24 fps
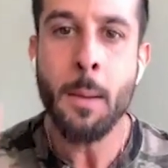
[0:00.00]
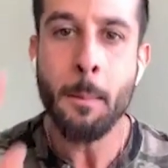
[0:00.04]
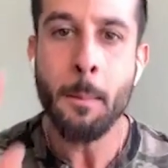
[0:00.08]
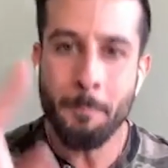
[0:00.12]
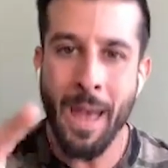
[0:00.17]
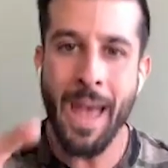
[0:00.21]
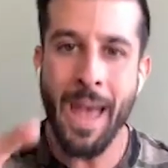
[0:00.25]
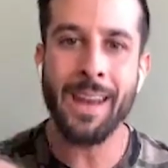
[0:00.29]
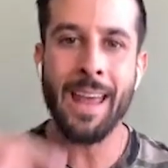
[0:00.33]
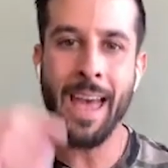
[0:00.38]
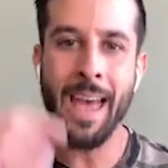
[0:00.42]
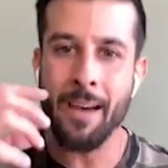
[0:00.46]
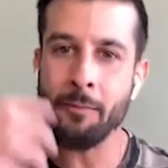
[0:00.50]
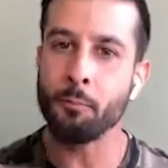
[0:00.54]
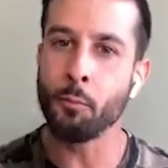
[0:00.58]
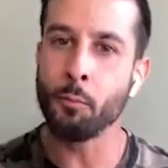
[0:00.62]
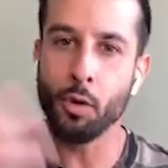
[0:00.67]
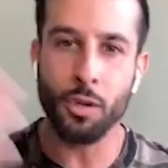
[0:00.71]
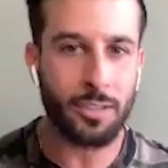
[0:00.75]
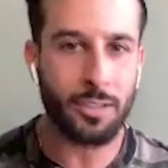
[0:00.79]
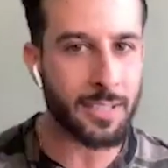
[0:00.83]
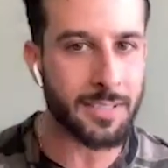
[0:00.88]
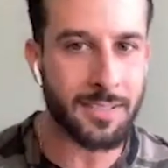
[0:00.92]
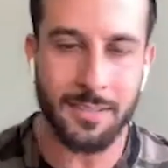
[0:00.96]
Men have
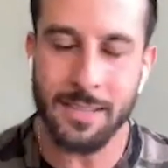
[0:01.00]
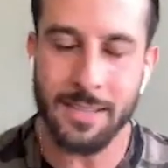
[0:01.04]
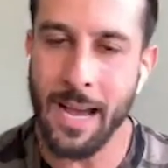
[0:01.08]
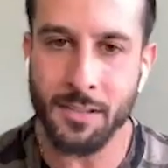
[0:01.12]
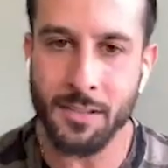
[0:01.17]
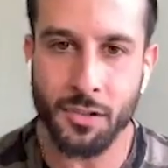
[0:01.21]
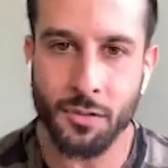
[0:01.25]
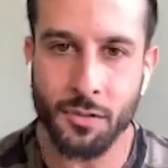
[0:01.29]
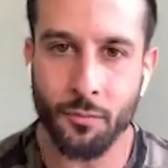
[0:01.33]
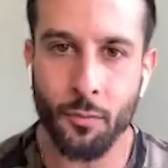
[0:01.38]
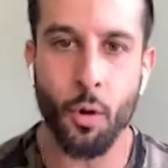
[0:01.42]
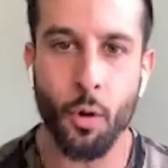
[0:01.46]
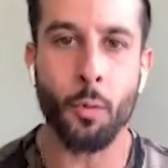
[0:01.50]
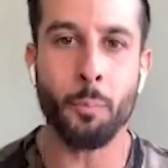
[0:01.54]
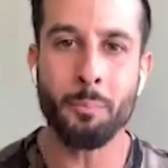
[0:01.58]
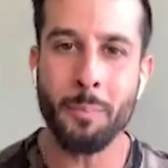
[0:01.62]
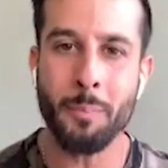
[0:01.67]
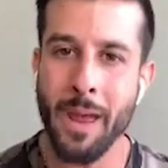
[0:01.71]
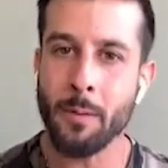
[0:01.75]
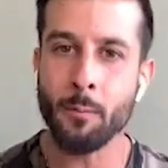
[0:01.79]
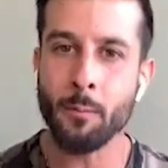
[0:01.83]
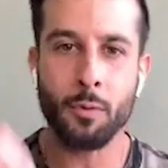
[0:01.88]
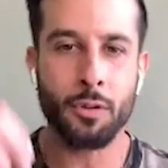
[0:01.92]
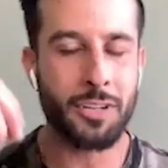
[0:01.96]
more testosterone.
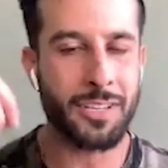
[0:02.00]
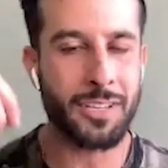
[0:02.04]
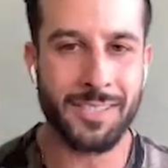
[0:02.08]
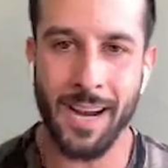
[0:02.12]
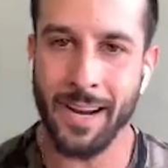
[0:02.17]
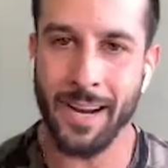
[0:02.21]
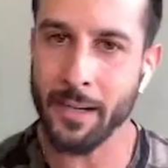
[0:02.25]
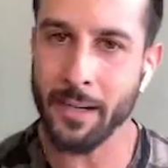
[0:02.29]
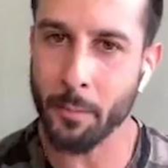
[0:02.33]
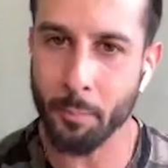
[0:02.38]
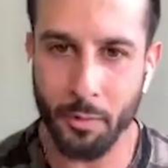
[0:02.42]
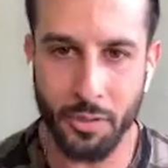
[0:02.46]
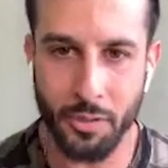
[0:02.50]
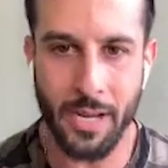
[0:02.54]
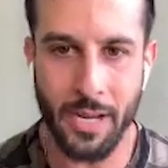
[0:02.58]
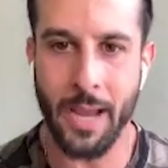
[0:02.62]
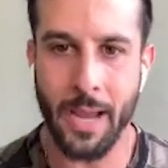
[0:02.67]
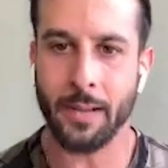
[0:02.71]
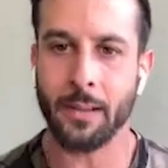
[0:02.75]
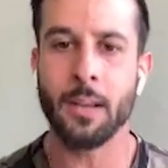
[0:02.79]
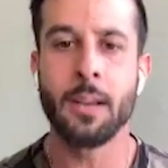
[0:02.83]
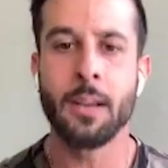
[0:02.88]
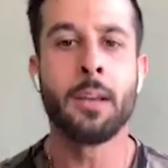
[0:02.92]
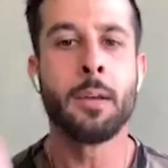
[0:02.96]
Men were designed to
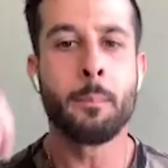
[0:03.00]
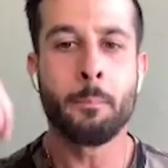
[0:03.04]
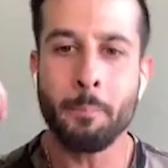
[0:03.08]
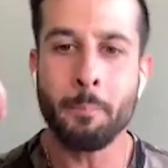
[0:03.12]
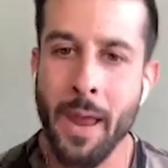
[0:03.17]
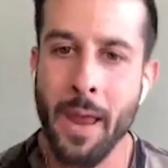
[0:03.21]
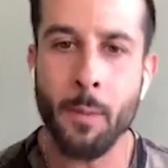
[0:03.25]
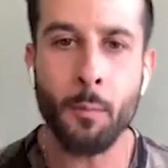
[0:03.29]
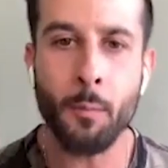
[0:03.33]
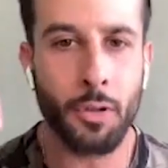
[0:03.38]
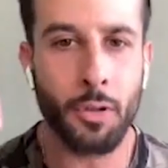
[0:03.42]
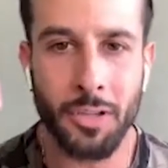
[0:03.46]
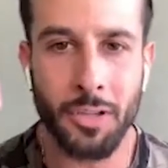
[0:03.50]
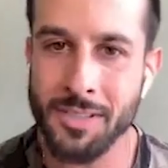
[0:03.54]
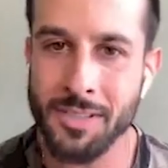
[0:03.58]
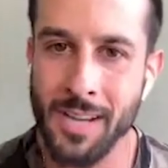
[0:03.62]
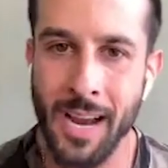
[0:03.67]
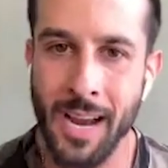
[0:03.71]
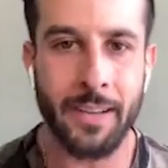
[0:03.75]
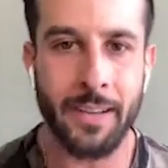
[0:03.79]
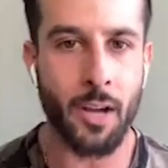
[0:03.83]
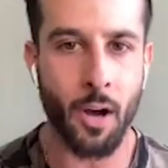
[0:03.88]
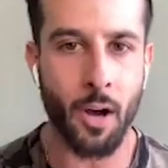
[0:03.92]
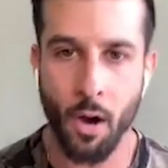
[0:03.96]
protect. Men were
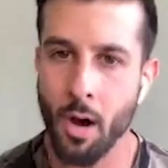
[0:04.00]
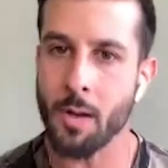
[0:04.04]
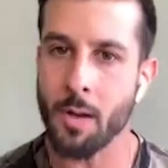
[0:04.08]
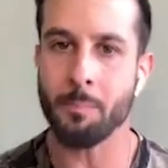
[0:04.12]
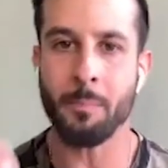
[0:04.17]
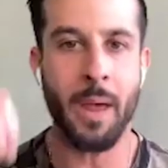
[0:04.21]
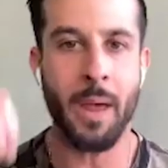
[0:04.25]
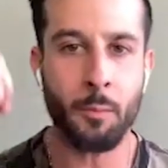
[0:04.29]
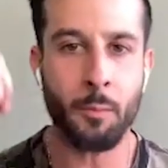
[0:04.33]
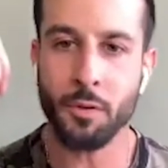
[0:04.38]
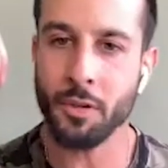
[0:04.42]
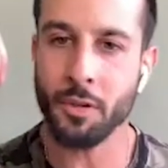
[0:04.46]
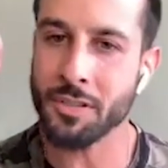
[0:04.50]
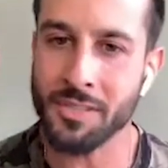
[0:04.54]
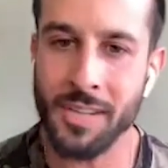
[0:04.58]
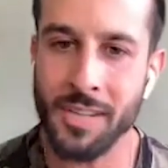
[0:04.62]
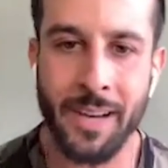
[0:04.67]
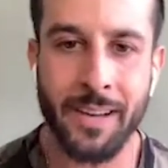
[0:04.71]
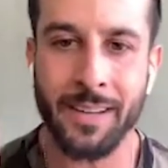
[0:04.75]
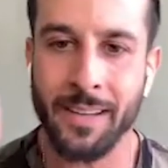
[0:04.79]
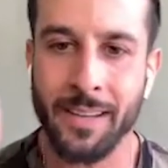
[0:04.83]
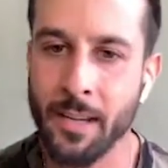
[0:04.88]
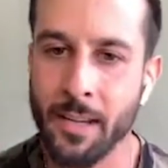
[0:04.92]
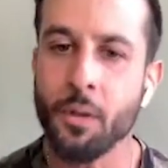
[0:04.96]
designed to hunt. Men were
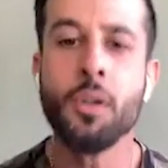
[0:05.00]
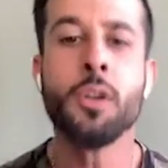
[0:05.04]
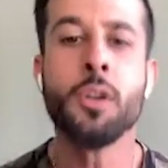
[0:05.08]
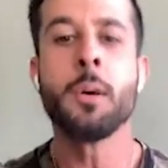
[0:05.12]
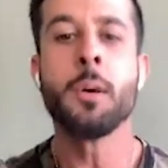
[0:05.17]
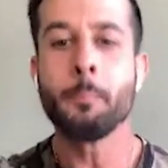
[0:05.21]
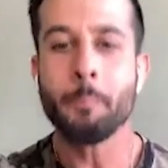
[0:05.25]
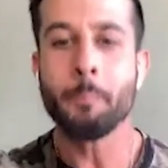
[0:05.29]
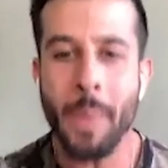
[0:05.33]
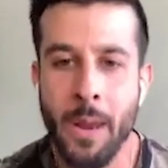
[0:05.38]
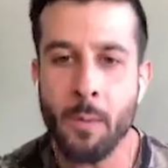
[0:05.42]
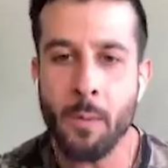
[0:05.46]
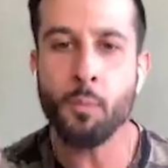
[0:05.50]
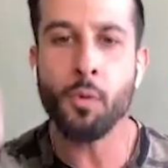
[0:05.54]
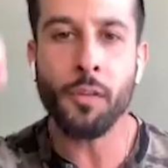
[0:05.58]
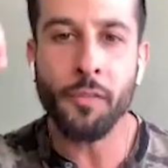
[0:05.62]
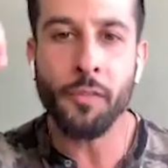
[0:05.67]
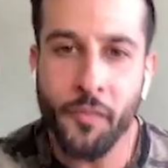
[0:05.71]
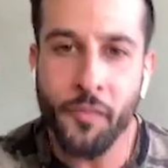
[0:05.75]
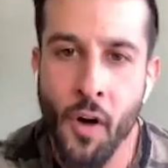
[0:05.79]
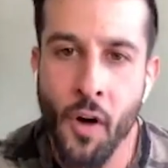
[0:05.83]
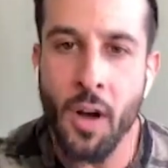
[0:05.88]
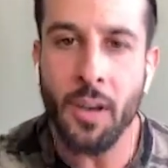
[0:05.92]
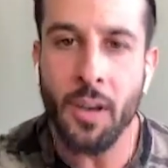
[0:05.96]
designed to kill. Men were
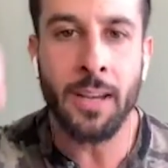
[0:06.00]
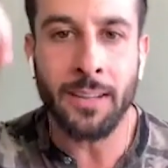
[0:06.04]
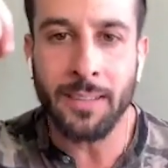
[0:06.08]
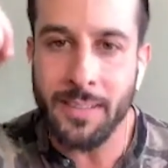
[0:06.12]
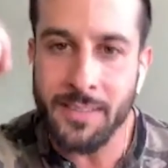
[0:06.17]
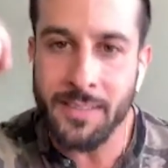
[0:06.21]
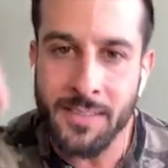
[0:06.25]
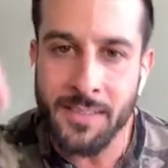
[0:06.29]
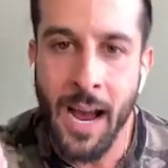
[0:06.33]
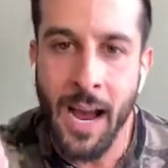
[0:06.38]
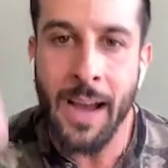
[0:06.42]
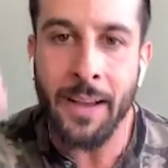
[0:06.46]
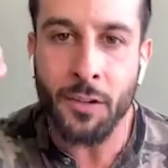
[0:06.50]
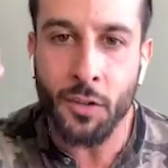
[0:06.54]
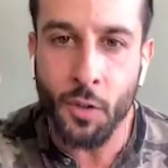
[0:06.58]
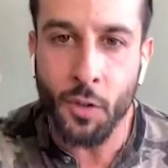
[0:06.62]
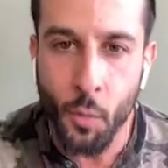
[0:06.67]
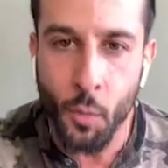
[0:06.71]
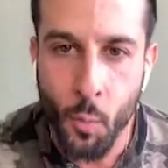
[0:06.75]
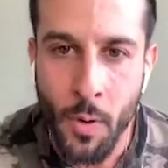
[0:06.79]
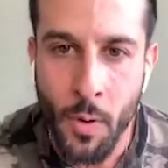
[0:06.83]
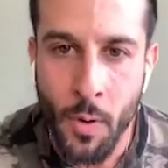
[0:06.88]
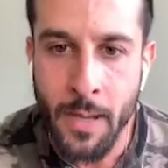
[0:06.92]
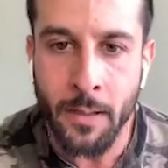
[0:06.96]
fucking designed to
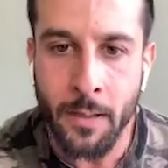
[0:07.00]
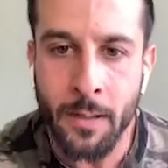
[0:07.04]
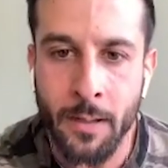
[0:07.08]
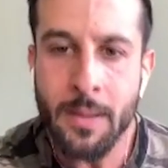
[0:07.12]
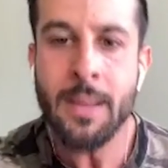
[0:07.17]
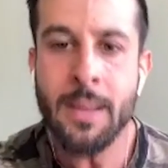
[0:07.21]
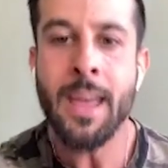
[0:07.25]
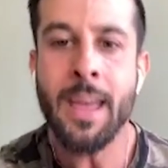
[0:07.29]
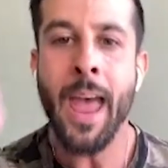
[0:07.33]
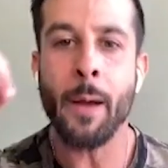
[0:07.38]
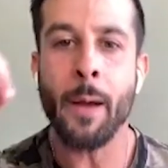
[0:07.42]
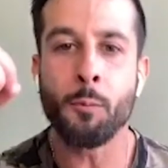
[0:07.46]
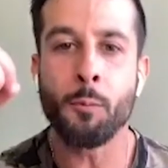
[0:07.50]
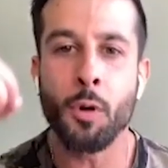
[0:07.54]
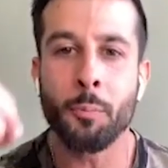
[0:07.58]
win. And we're